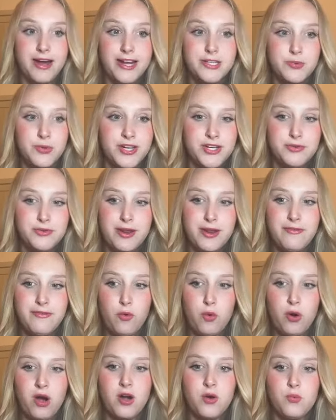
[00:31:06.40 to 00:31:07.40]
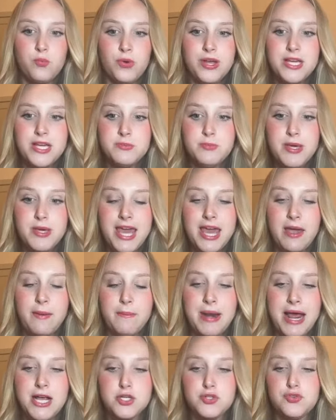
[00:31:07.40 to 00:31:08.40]
2024, Reese became
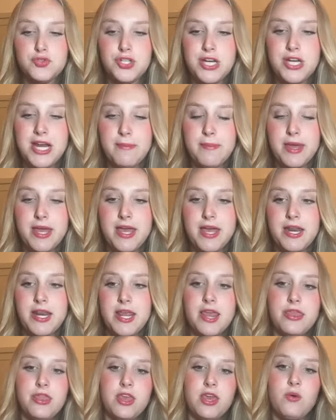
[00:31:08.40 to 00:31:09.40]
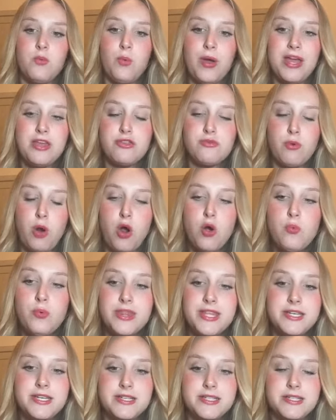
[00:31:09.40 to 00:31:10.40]
national champion in the weight throw with
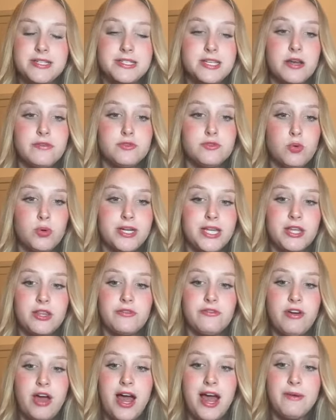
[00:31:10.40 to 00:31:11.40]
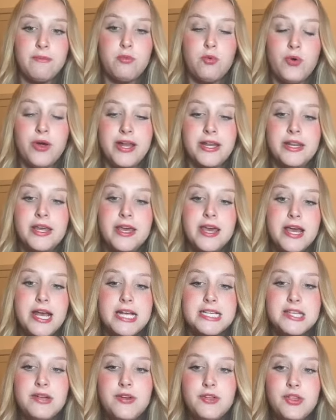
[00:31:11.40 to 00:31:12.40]
a distance of
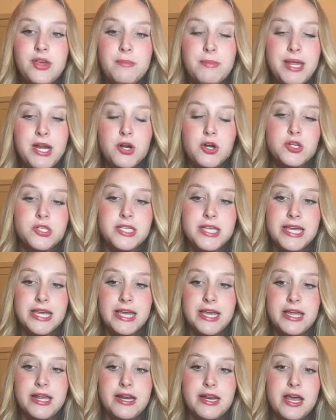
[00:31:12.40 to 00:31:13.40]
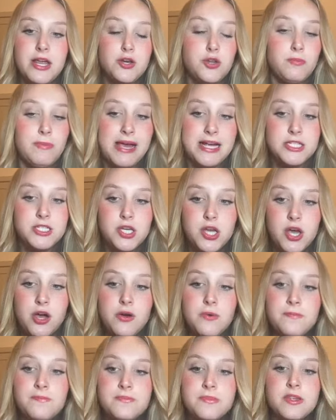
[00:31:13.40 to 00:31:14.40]
25.73 meters in New
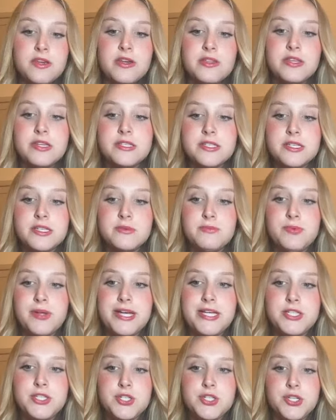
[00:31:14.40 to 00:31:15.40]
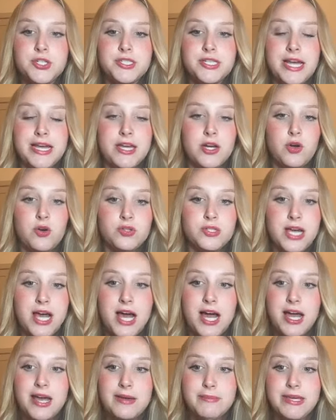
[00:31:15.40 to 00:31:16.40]
Mexico. This distance placed her second
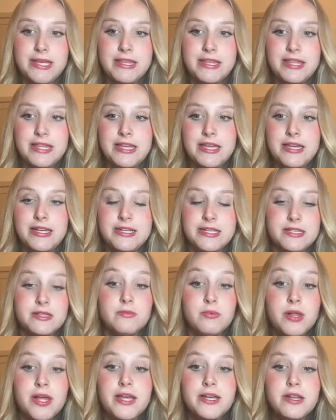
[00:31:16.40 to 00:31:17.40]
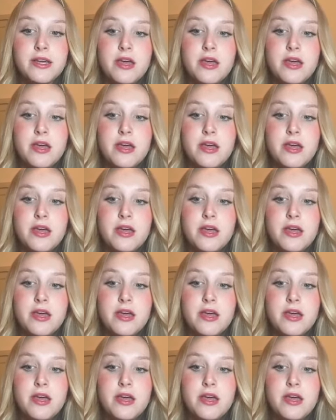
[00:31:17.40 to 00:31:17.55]
all-time in the discipline.